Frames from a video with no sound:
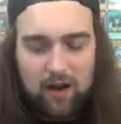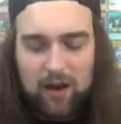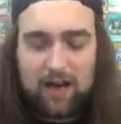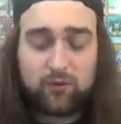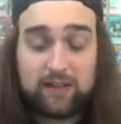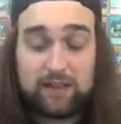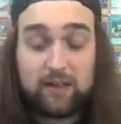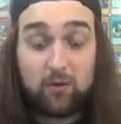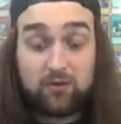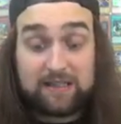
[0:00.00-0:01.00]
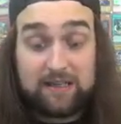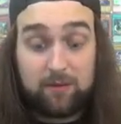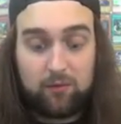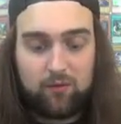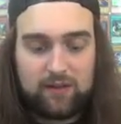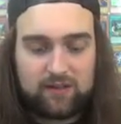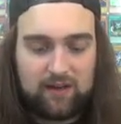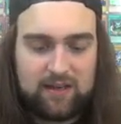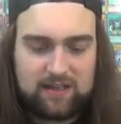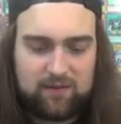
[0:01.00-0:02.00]
I actually didn't go see the movie, so
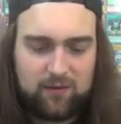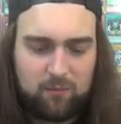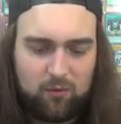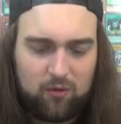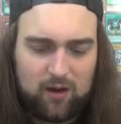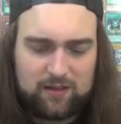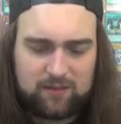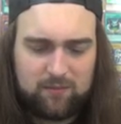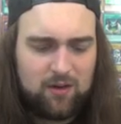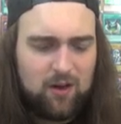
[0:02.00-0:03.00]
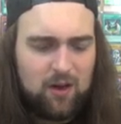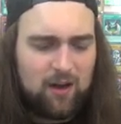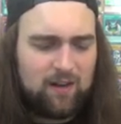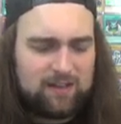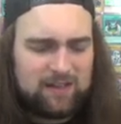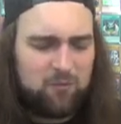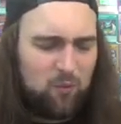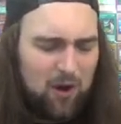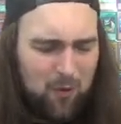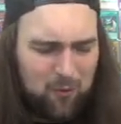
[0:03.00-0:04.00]
that's even more awesome. Uh, let's see
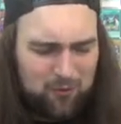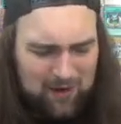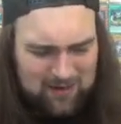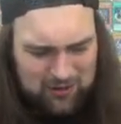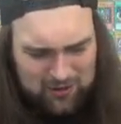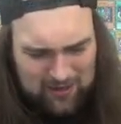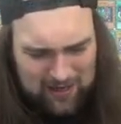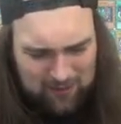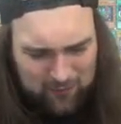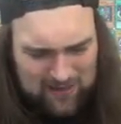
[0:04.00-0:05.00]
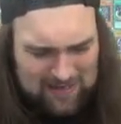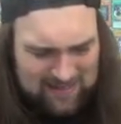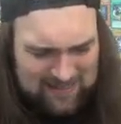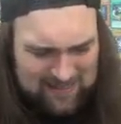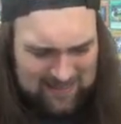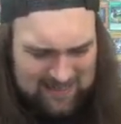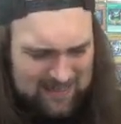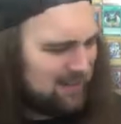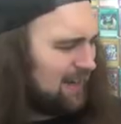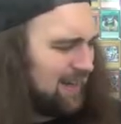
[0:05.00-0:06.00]
what order I should, like, read these
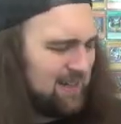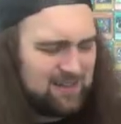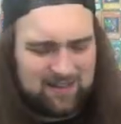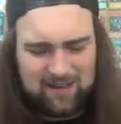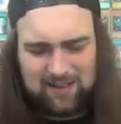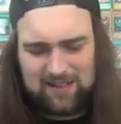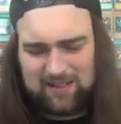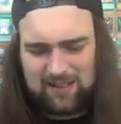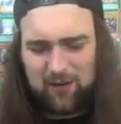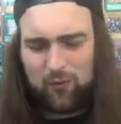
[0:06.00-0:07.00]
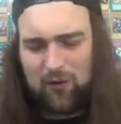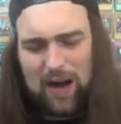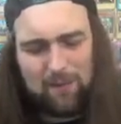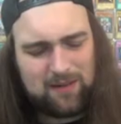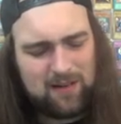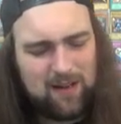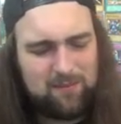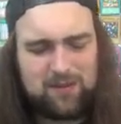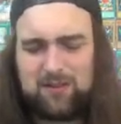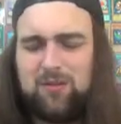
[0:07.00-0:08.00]
in. I guess uh, this is, like, wrapped
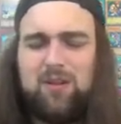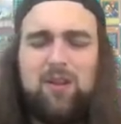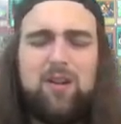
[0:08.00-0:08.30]
up, so